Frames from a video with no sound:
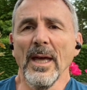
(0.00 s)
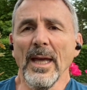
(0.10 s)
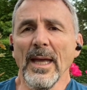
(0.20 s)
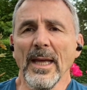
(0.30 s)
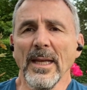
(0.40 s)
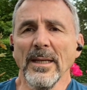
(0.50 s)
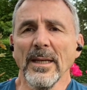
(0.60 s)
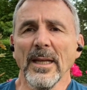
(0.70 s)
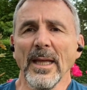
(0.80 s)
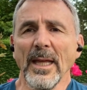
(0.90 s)

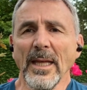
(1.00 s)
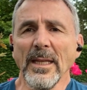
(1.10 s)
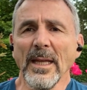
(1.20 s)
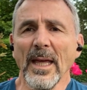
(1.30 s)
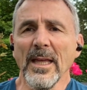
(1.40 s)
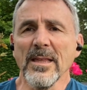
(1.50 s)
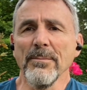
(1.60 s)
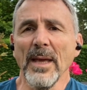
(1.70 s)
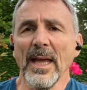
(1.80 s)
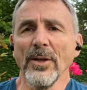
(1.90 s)
And he is a
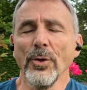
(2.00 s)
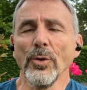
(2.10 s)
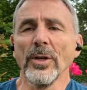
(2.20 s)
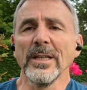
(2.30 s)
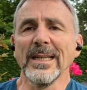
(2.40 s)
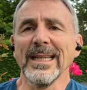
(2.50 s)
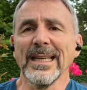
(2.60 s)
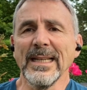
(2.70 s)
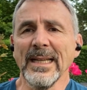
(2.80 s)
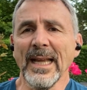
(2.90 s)
man who can
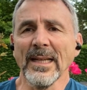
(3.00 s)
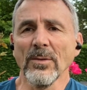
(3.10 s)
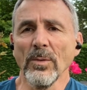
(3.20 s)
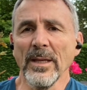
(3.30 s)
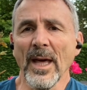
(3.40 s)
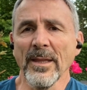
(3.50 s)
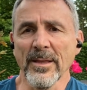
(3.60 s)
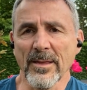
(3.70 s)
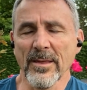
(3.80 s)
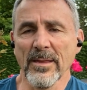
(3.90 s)
connect with
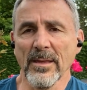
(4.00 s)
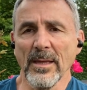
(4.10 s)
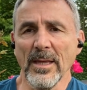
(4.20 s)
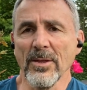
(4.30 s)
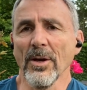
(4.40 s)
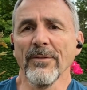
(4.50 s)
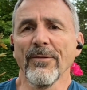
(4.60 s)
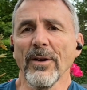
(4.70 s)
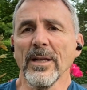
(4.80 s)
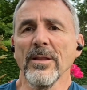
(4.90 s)
others. He's got
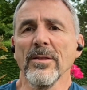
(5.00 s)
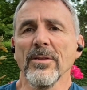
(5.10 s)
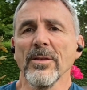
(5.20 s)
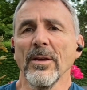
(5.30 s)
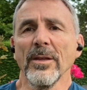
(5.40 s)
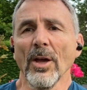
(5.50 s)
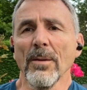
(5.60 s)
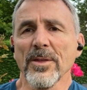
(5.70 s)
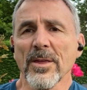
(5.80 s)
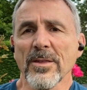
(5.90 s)
friends on the
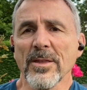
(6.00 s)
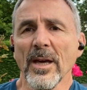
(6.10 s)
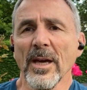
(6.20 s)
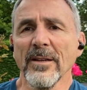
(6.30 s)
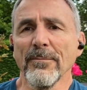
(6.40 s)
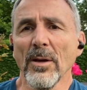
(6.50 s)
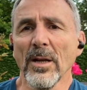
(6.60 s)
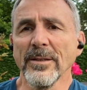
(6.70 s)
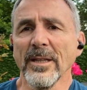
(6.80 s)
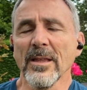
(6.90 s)
opposite side of
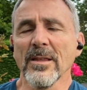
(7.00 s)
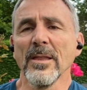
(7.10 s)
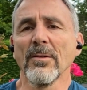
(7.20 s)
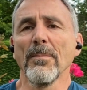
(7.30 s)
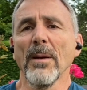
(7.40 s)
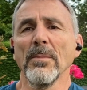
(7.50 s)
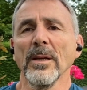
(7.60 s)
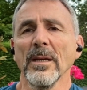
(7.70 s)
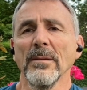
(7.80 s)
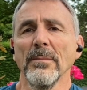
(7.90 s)
politics in the
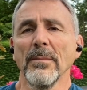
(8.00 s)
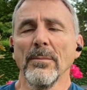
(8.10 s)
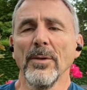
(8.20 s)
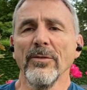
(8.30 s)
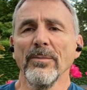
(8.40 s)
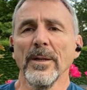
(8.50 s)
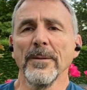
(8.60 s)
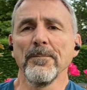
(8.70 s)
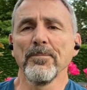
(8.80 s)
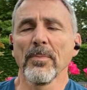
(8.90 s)
Republican movement.